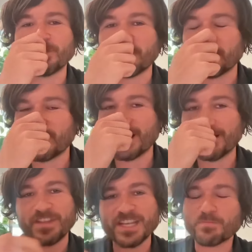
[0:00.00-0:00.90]
then
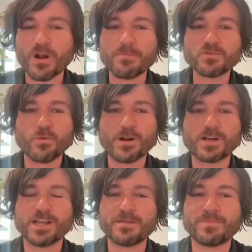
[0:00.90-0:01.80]
these prompts work a
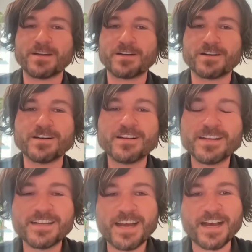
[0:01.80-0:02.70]
lot better.
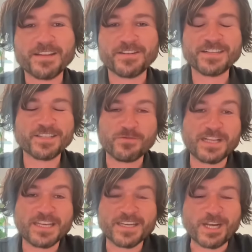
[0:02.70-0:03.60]
It's
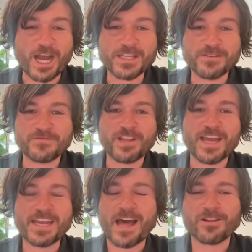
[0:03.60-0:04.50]
really kind of
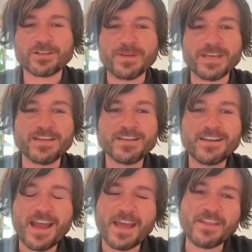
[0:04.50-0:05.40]
like alchemy.
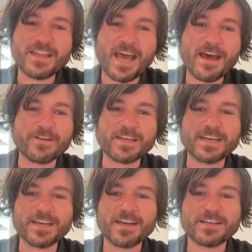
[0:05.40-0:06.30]
And then having
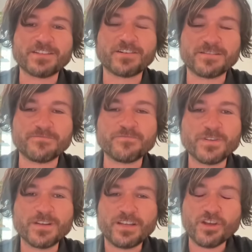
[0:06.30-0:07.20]
a certain,
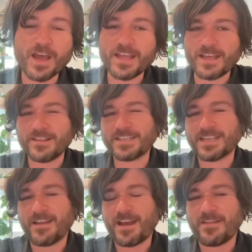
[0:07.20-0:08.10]
and this
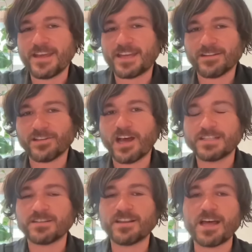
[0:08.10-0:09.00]
I think
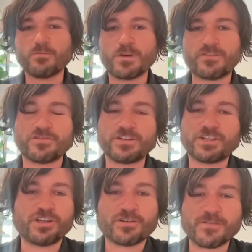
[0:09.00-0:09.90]
aligns a lot with
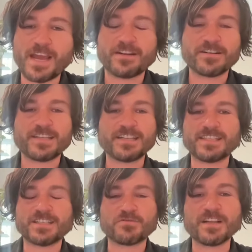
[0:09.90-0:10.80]
traditional creators.
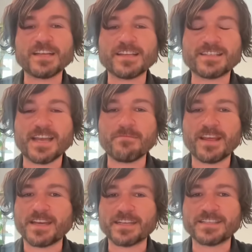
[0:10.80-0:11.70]
It's really the same
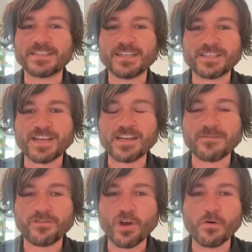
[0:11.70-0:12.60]
thing. It's kind
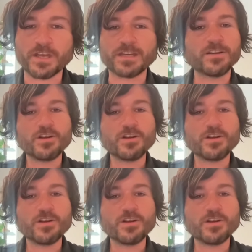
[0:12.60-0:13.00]
of knowing